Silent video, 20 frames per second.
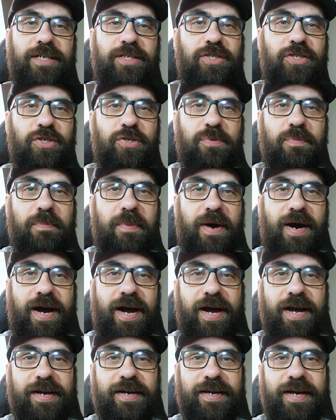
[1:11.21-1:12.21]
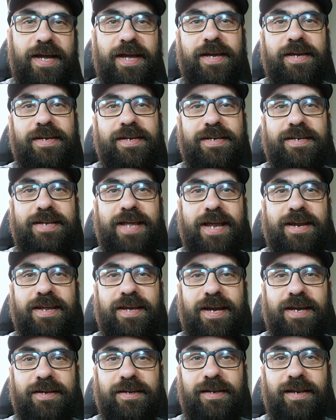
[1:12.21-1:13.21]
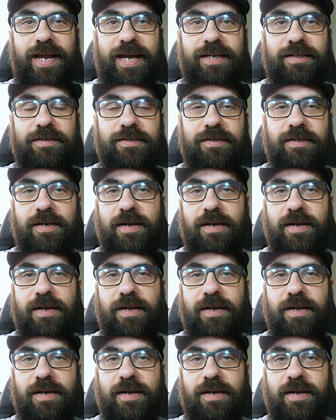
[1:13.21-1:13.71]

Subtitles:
to buy a dedicated lens.